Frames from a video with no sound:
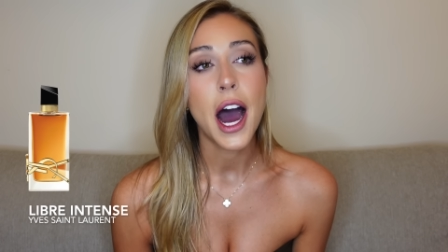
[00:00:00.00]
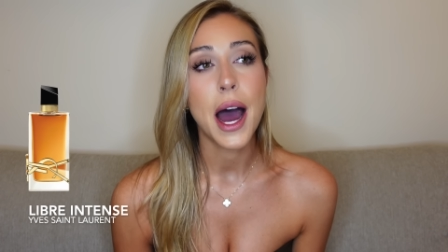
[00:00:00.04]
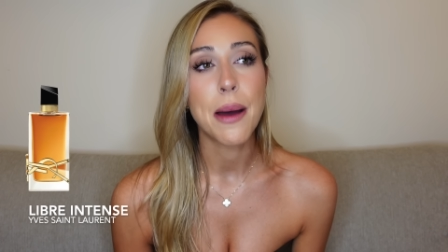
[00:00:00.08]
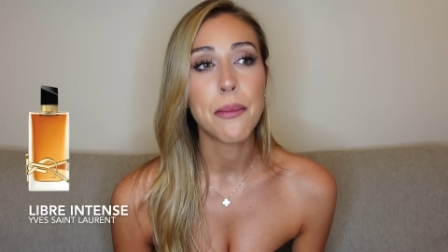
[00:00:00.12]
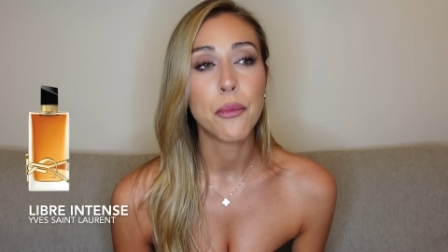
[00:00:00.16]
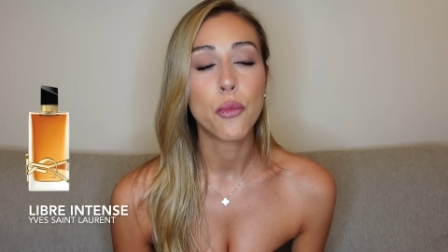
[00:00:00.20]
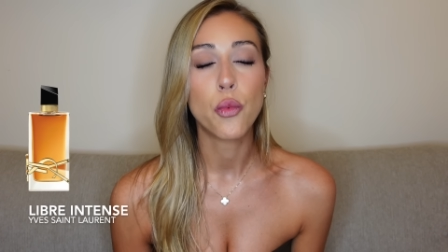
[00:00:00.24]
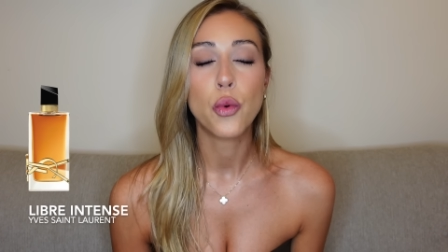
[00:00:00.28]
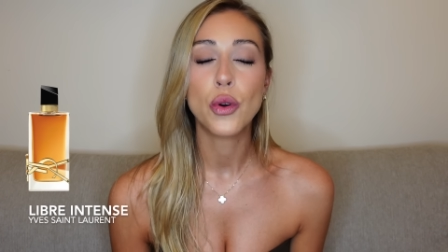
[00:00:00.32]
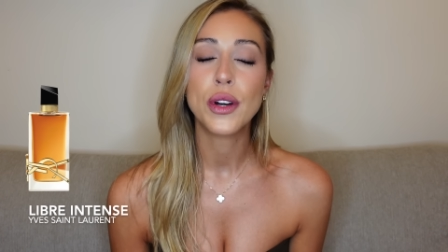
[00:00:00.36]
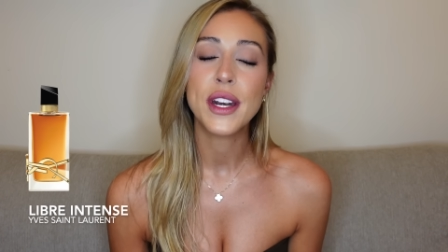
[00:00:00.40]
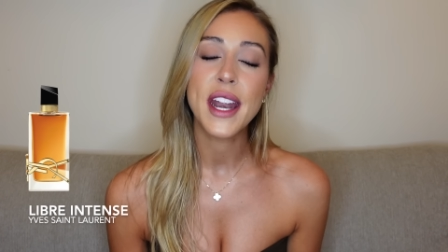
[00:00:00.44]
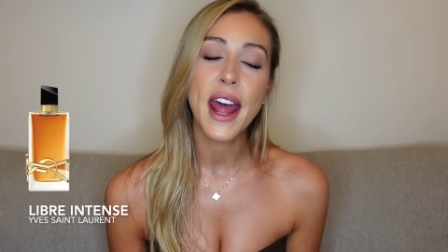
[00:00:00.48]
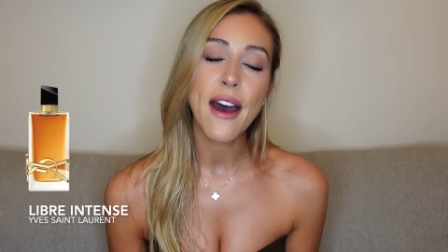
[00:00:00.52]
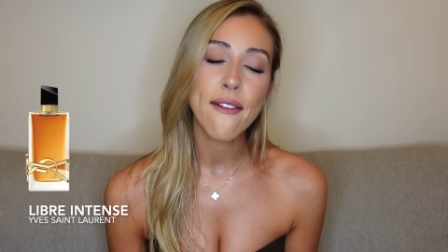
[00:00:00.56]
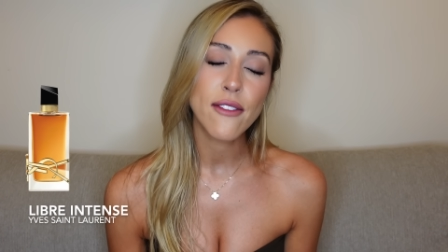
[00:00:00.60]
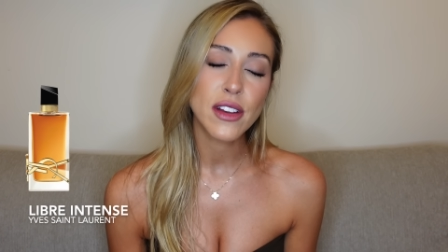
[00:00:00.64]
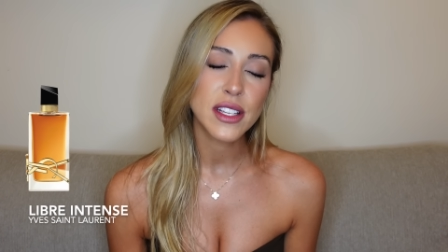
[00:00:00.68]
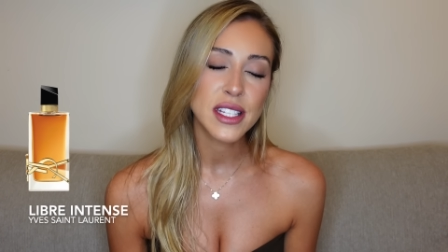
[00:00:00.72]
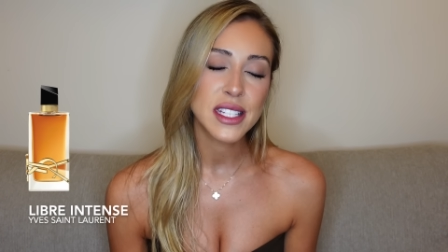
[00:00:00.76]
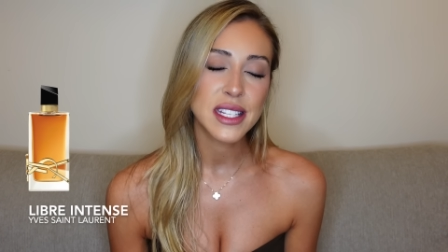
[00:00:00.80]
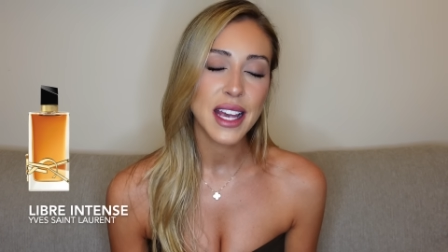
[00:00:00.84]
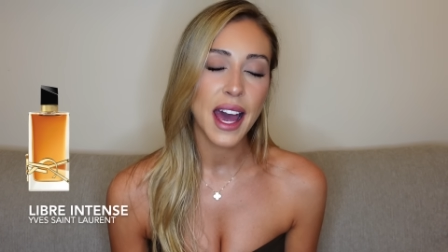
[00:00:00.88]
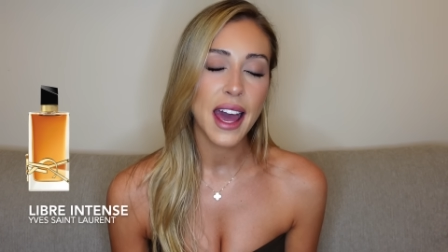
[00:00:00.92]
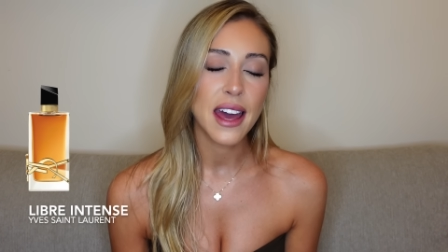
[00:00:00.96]
I would
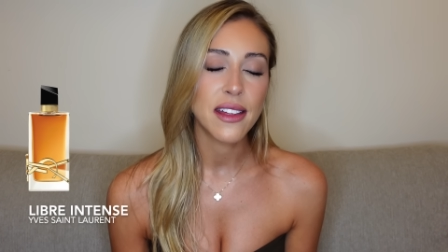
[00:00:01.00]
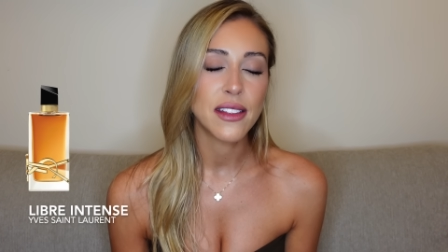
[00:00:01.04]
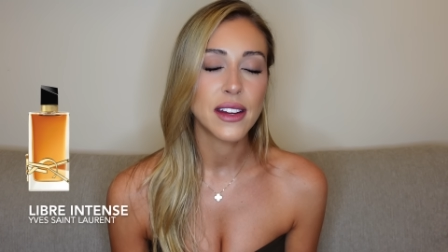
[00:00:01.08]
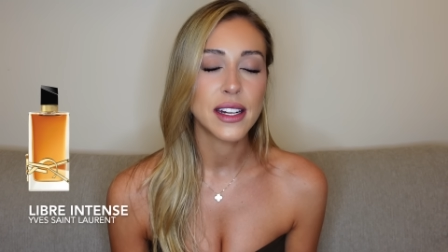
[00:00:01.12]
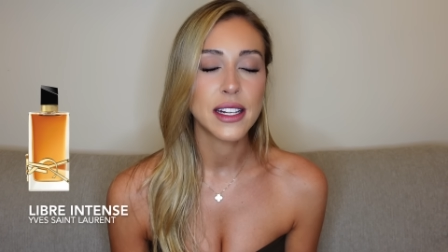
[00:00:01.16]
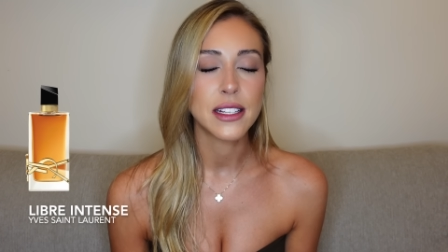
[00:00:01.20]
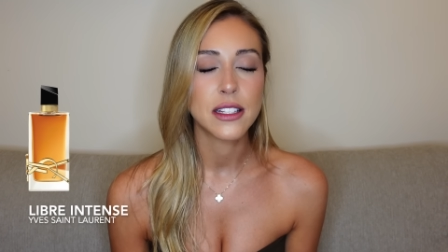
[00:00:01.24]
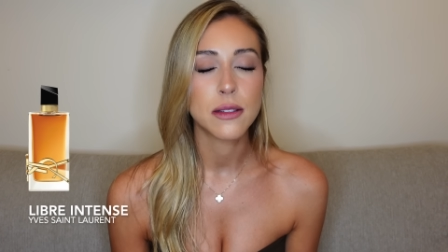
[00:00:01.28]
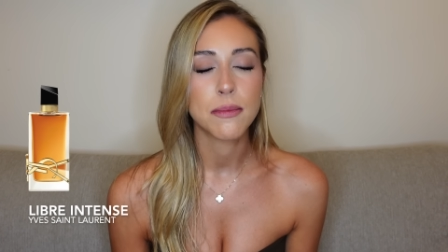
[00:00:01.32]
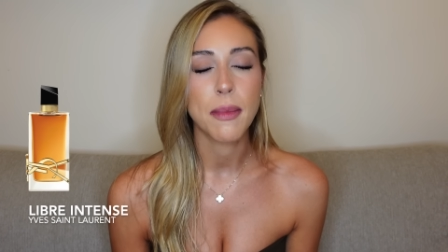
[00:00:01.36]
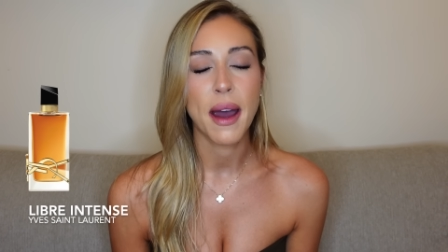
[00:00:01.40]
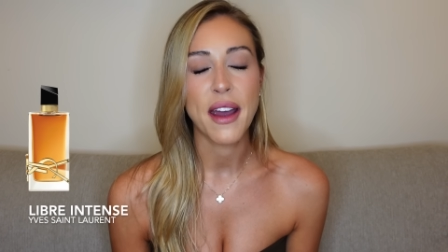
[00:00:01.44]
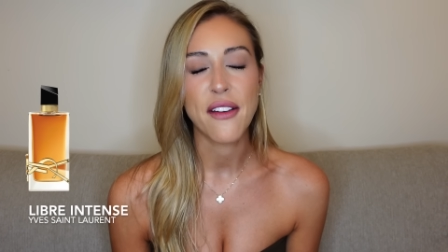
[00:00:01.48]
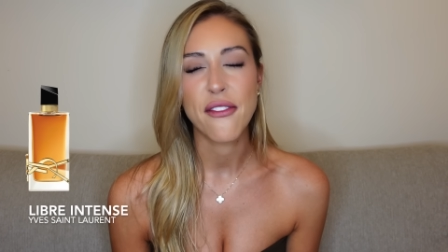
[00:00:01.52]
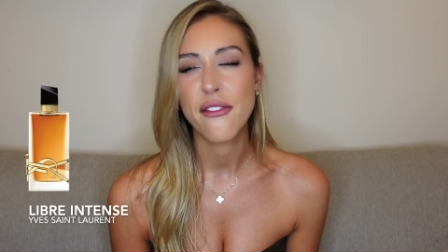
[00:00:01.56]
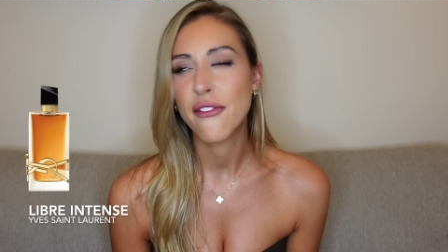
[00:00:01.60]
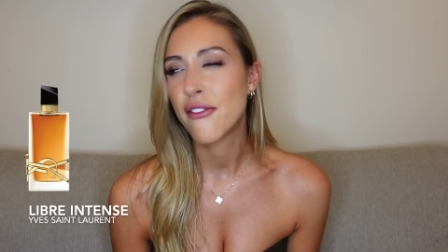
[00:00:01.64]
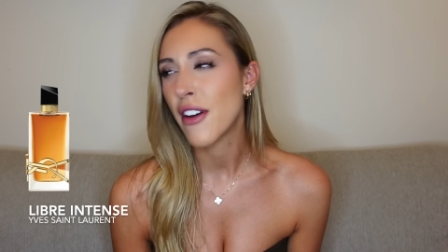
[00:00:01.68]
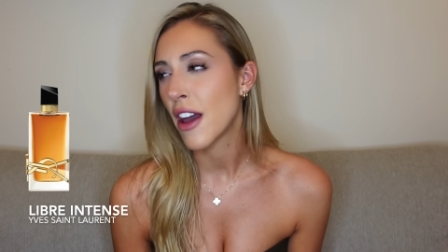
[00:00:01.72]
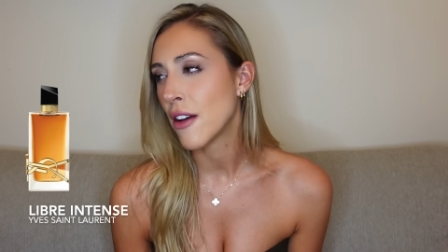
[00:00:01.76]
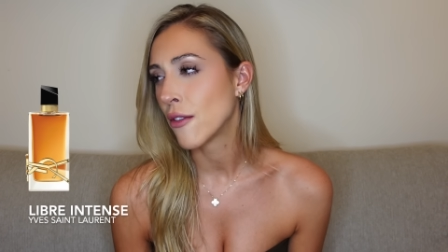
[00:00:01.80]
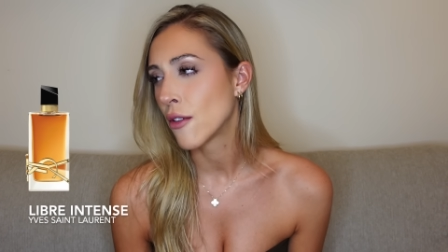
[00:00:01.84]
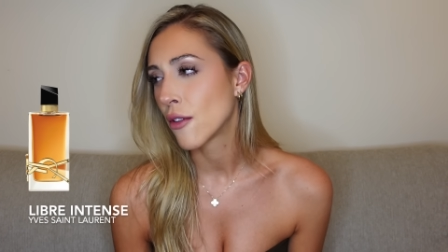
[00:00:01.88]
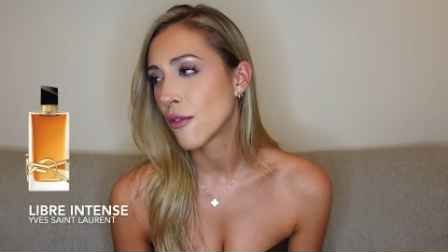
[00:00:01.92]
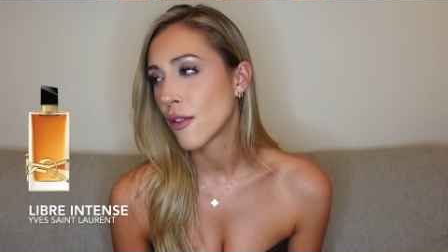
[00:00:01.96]
never say that it's my
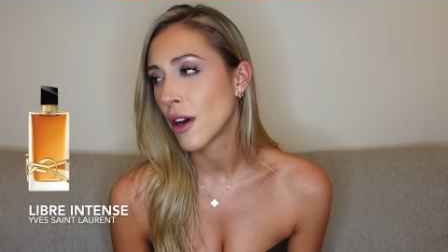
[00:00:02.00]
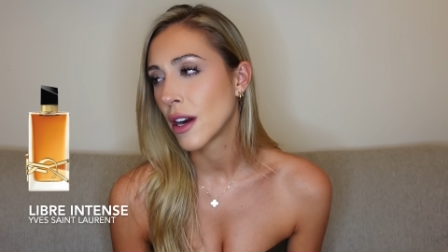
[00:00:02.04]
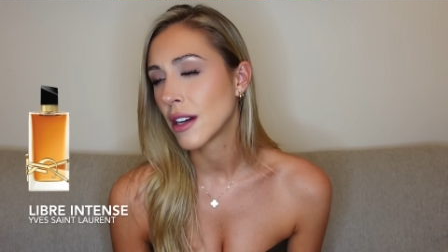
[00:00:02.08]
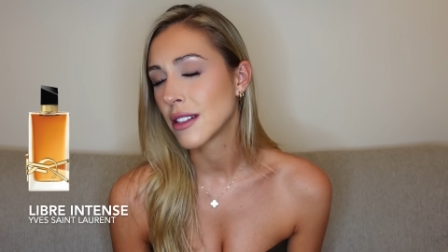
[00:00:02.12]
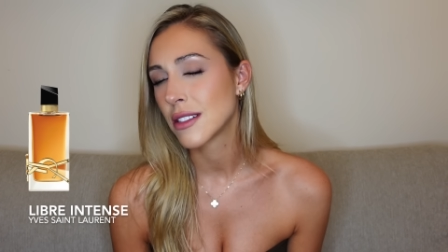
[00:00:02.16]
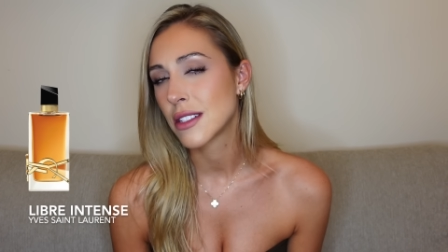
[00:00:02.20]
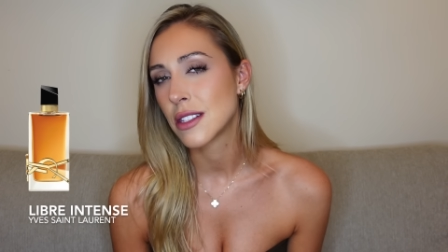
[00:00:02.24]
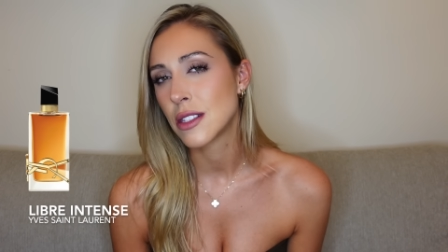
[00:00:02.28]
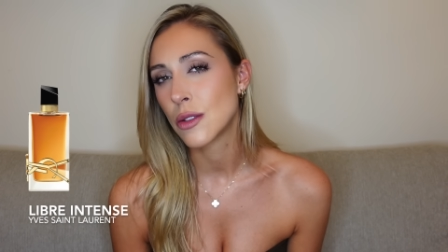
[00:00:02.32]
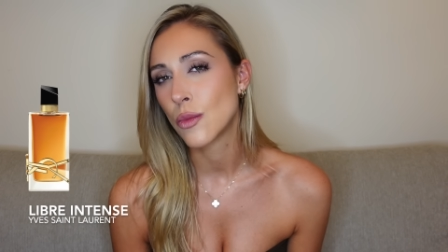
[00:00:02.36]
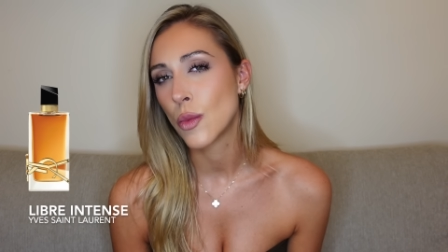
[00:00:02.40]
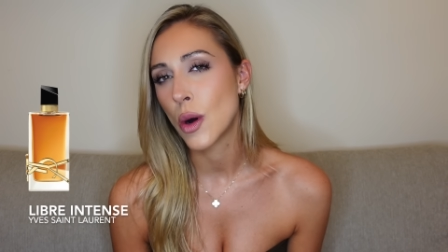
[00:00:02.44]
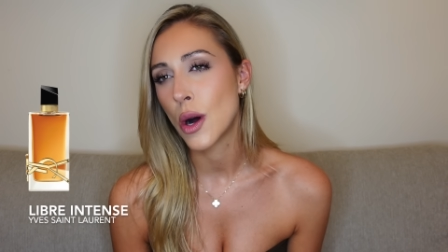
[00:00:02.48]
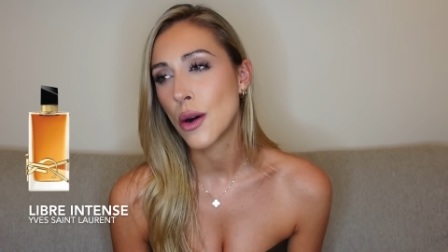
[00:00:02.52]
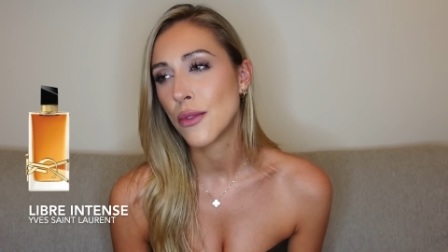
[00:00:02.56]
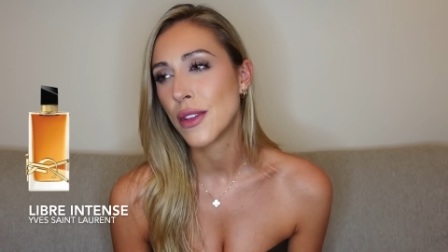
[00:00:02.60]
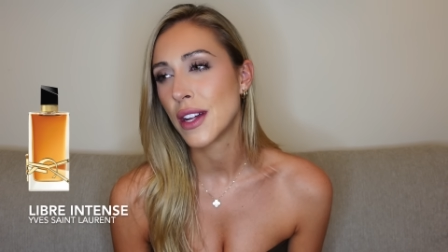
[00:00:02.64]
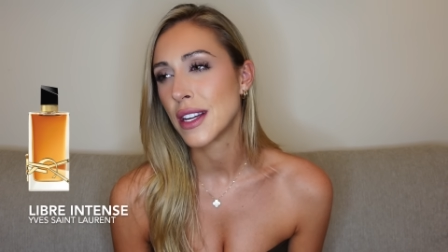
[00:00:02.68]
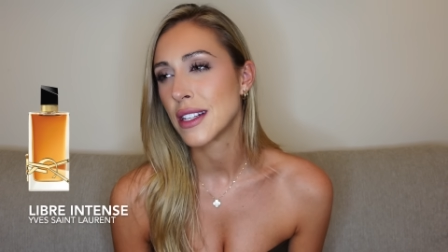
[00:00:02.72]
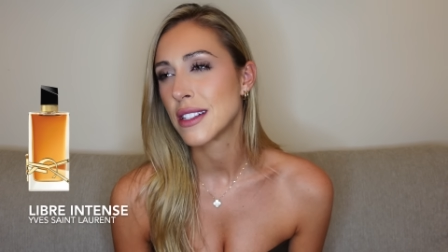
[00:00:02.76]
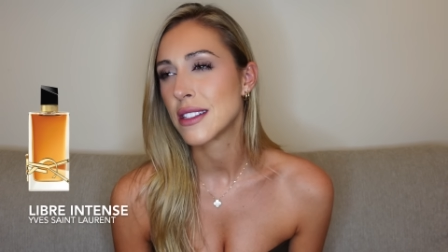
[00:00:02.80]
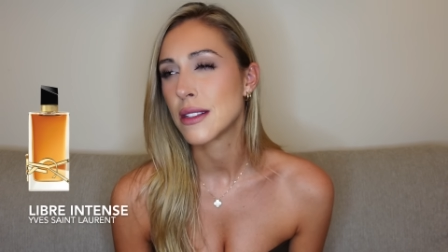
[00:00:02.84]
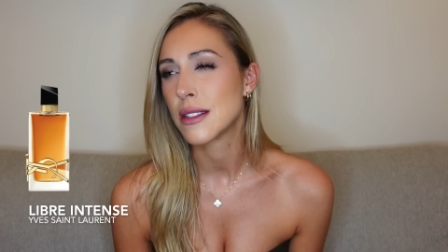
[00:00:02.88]
favorite fragrance in the world, that